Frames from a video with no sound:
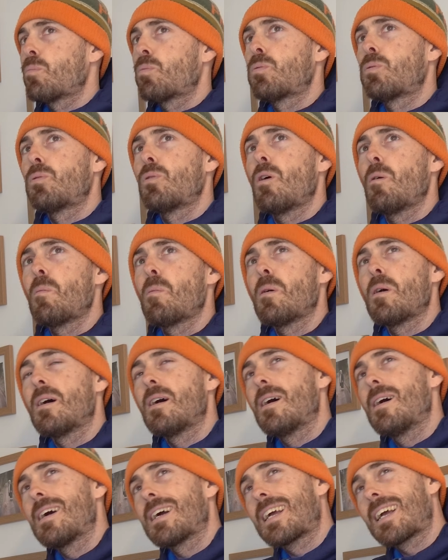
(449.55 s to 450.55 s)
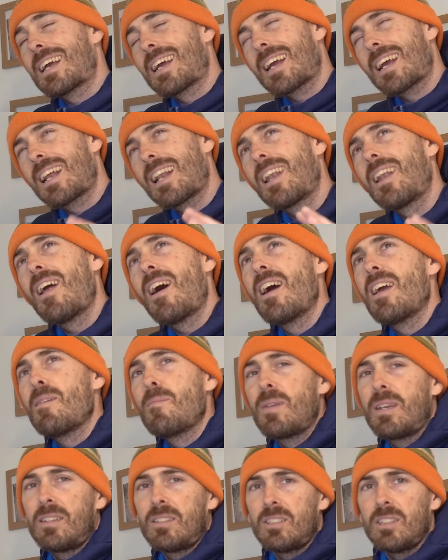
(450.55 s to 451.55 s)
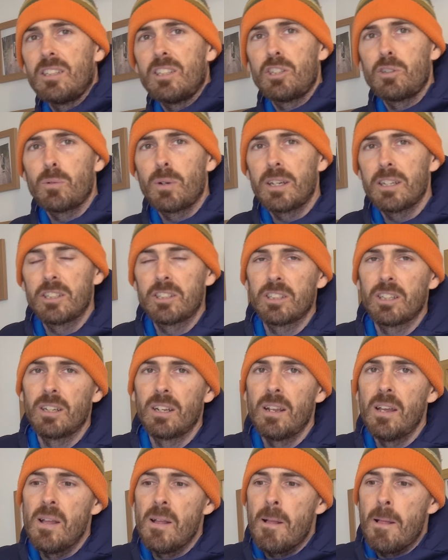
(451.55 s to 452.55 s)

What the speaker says: proper climbing situation.